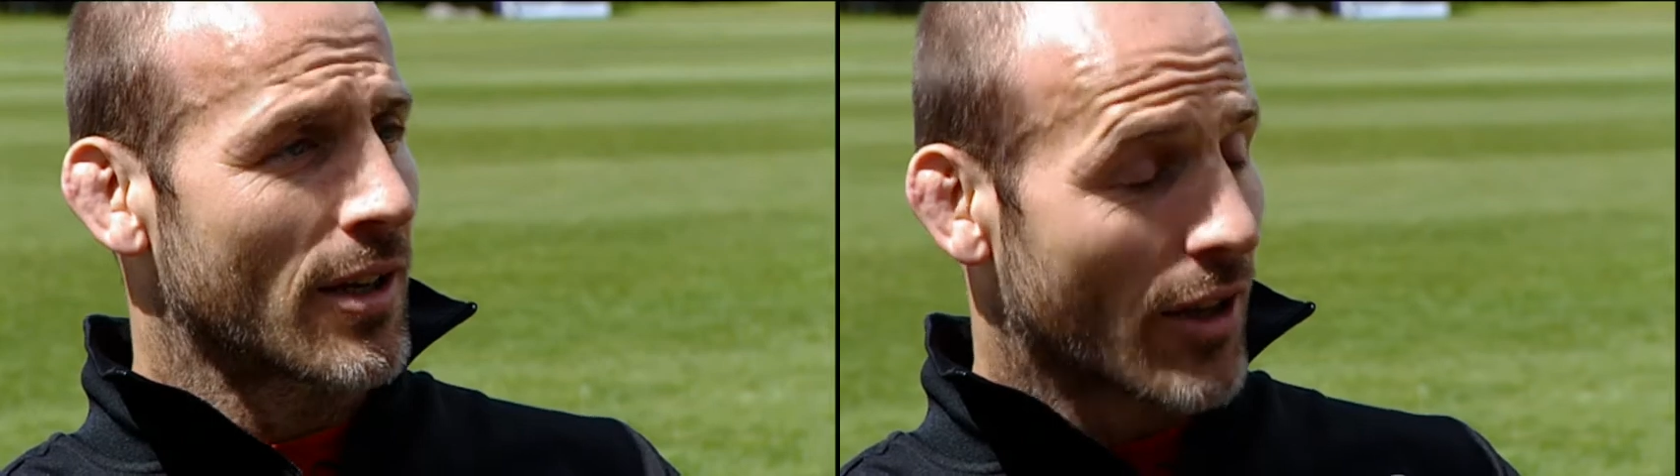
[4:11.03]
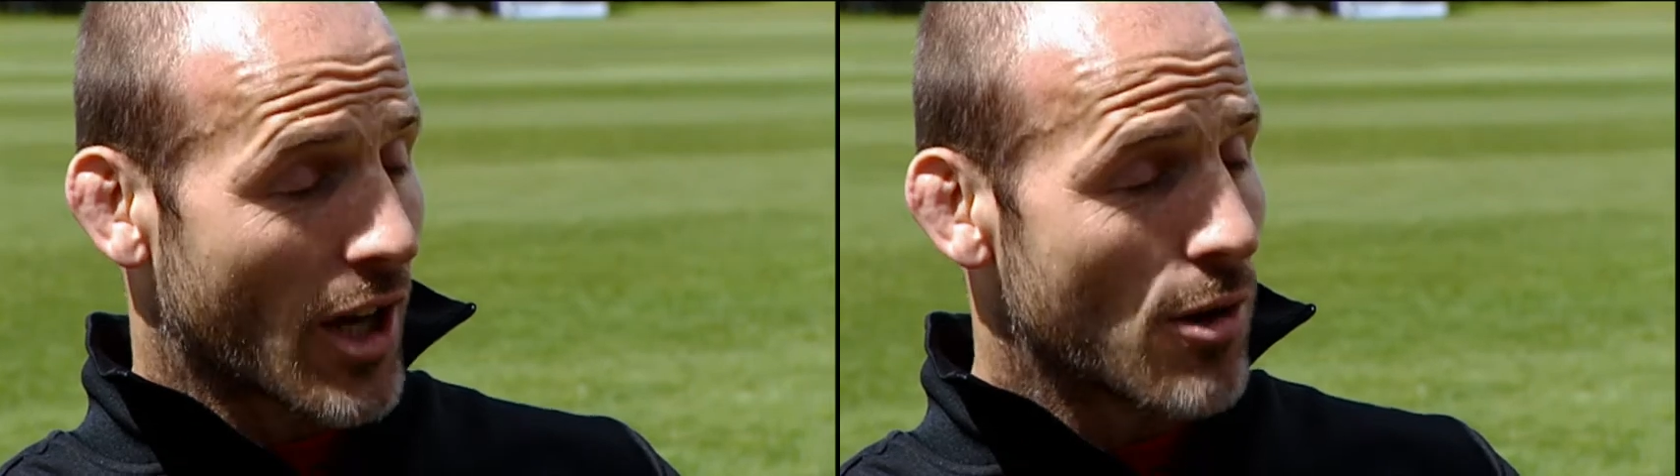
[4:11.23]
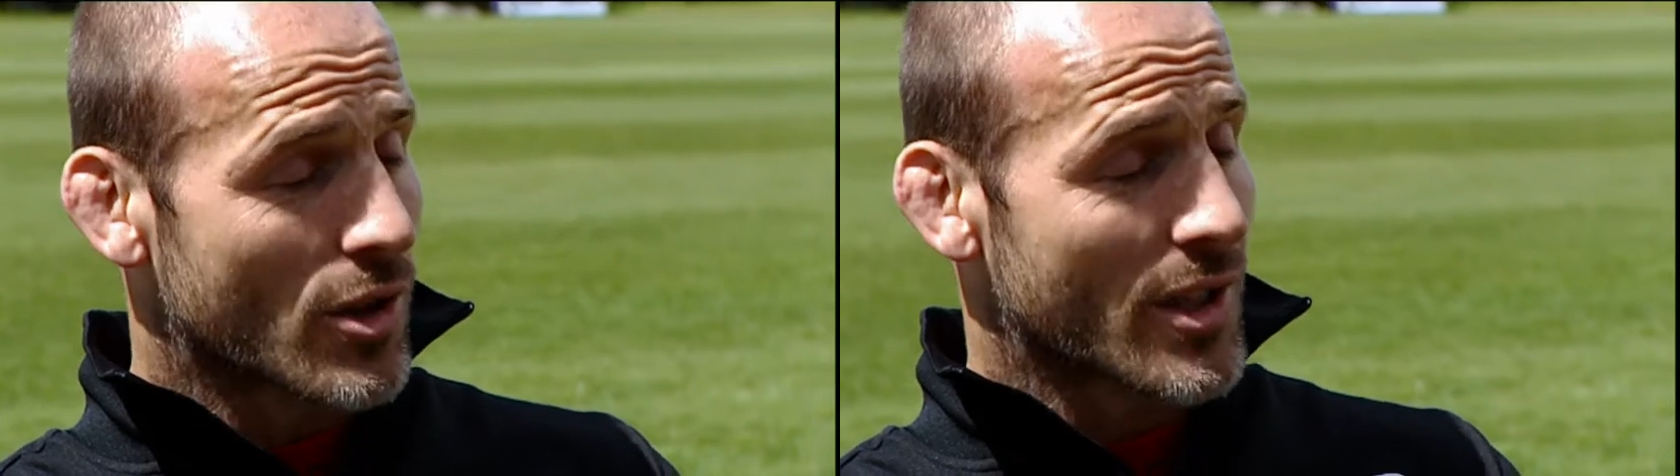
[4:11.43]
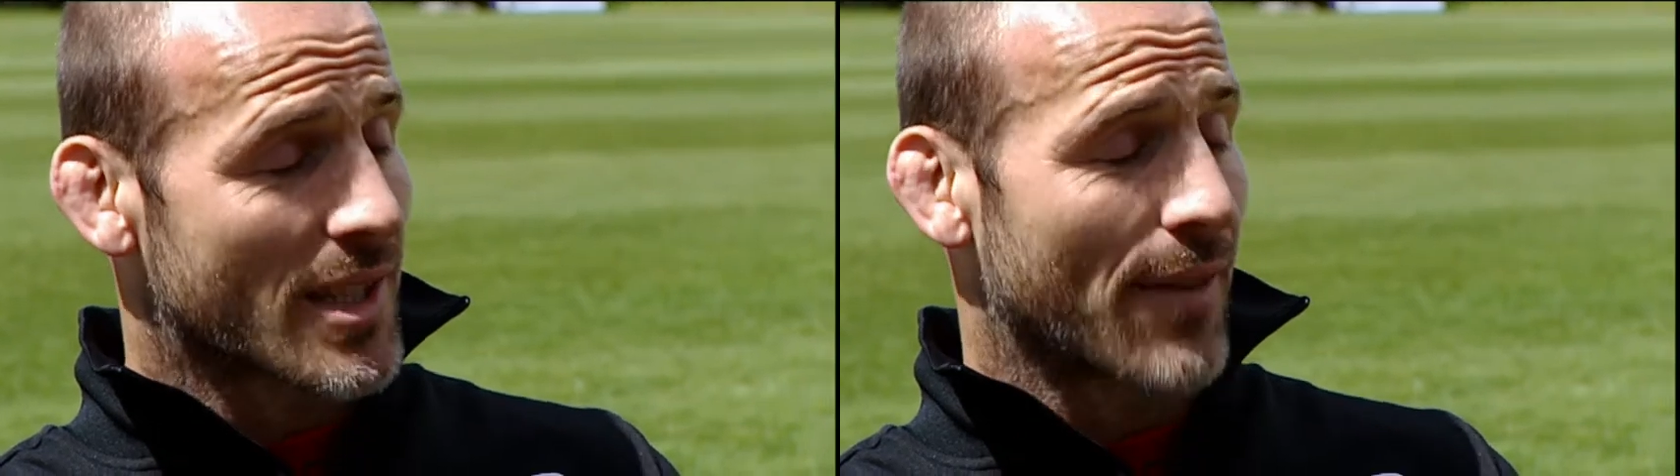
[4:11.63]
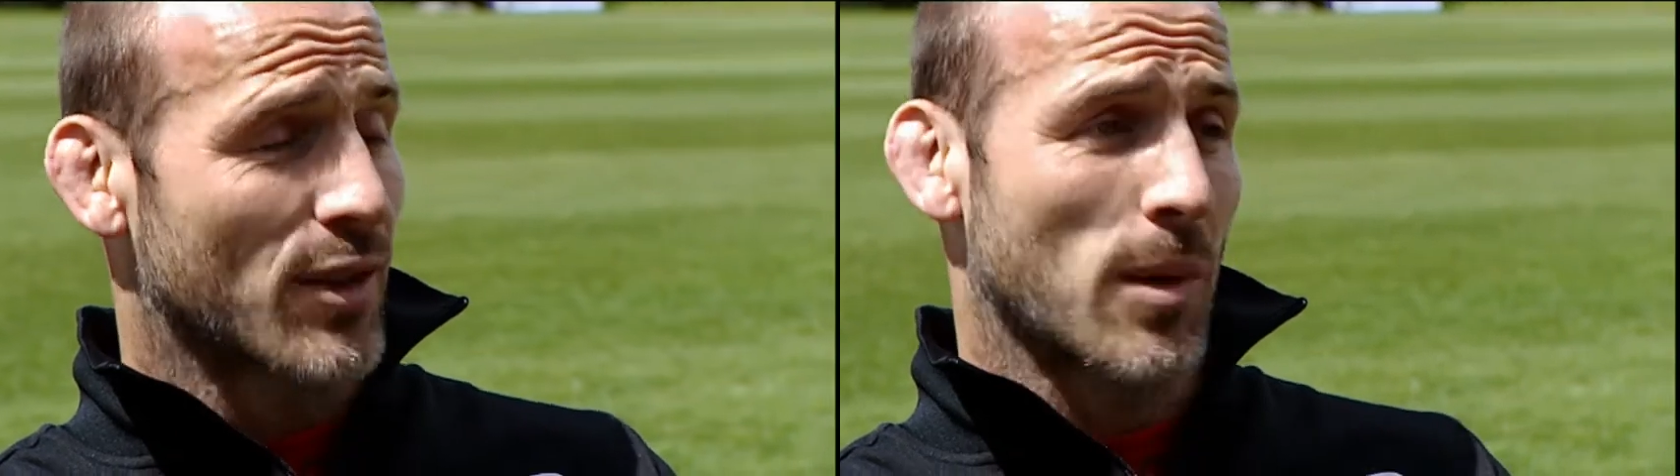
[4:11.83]
the coach and
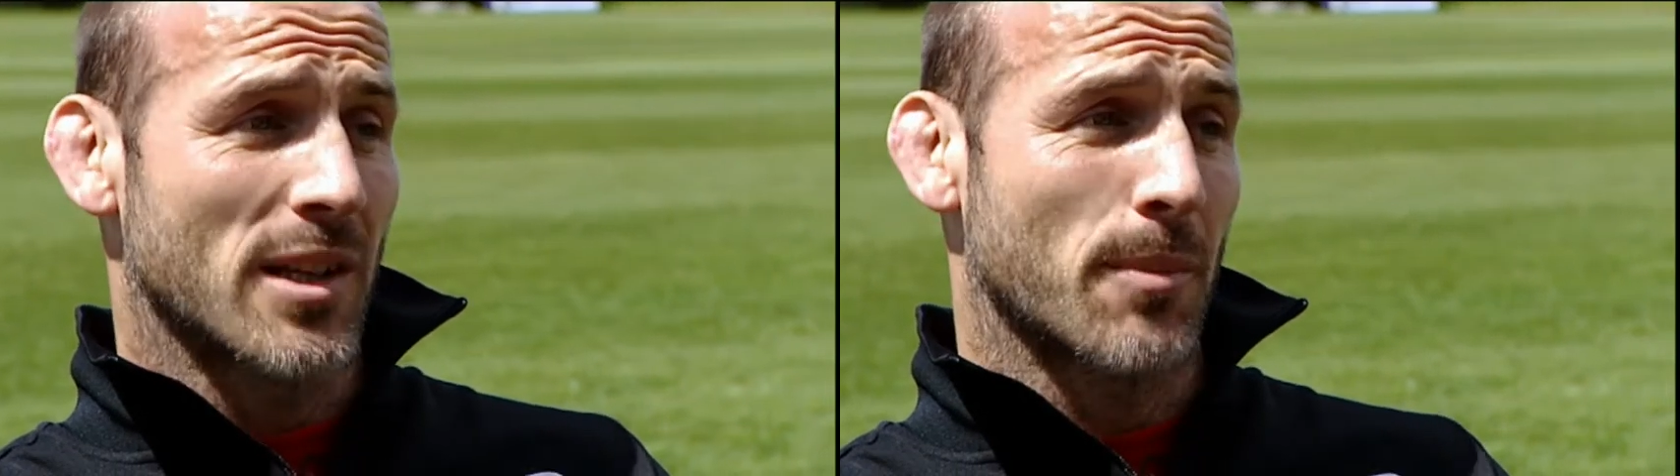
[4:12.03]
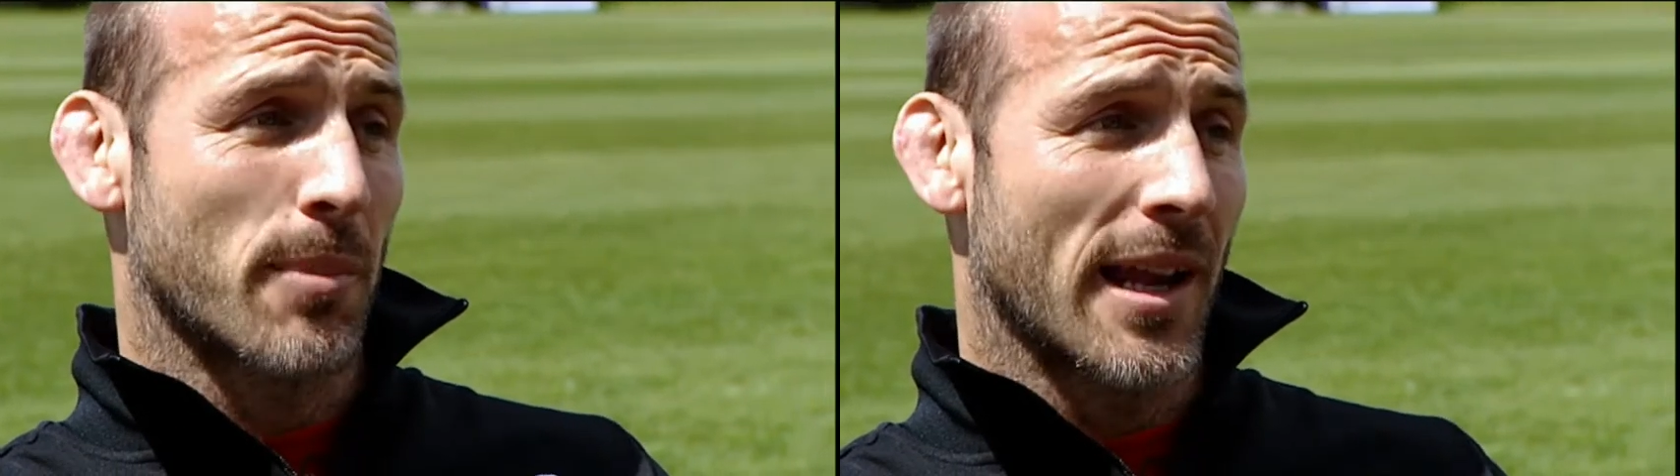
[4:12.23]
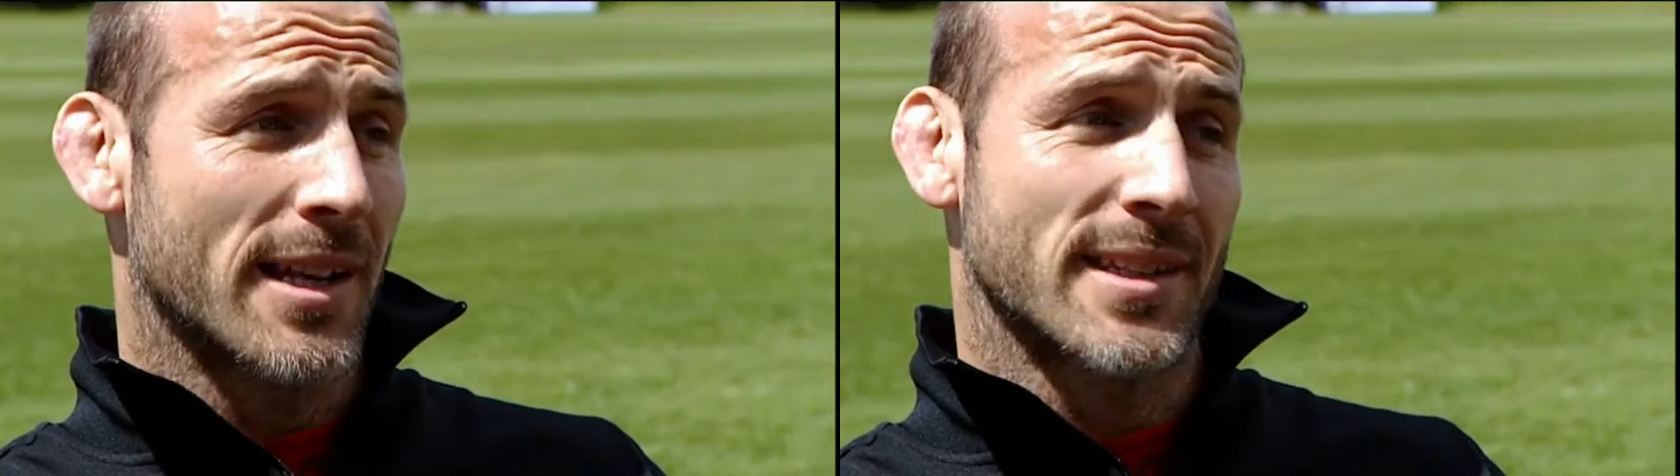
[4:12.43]
staff as well as the players